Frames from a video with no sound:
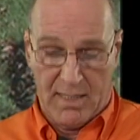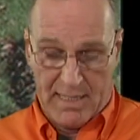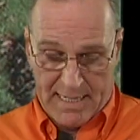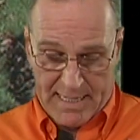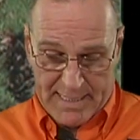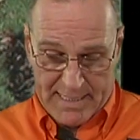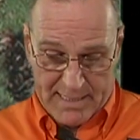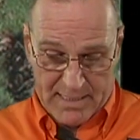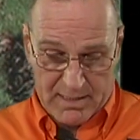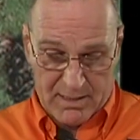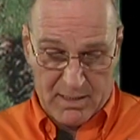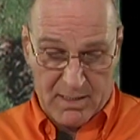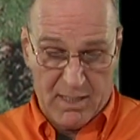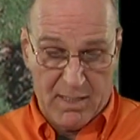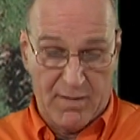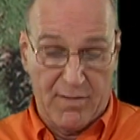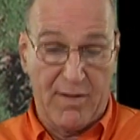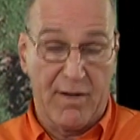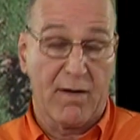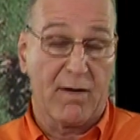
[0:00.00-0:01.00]
and
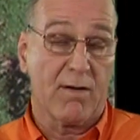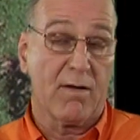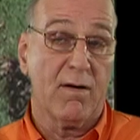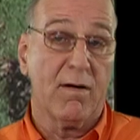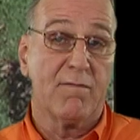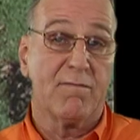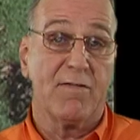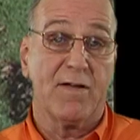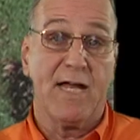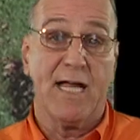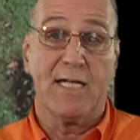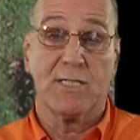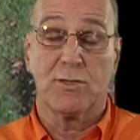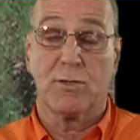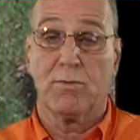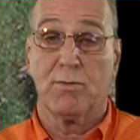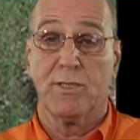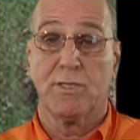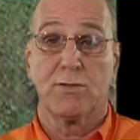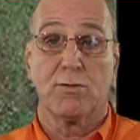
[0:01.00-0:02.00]
their
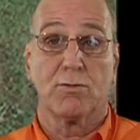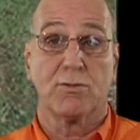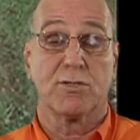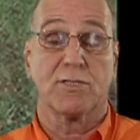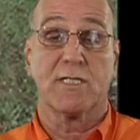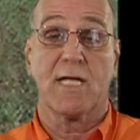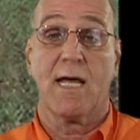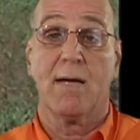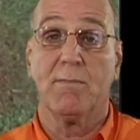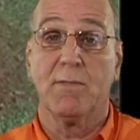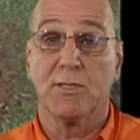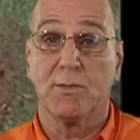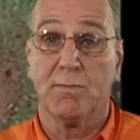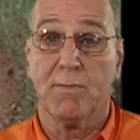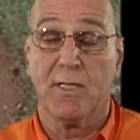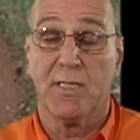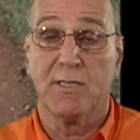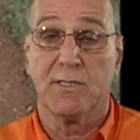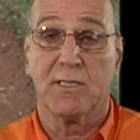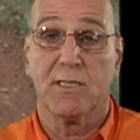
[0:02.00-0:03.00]
financial resources. How much
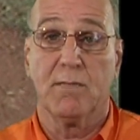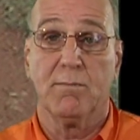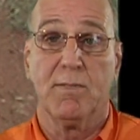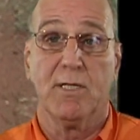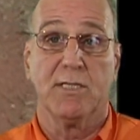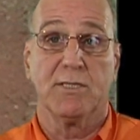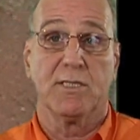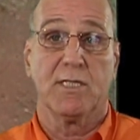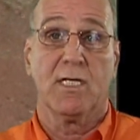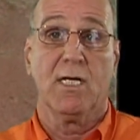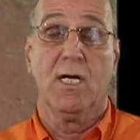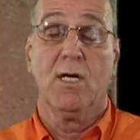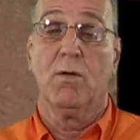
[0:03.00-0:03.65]
money's in the budget?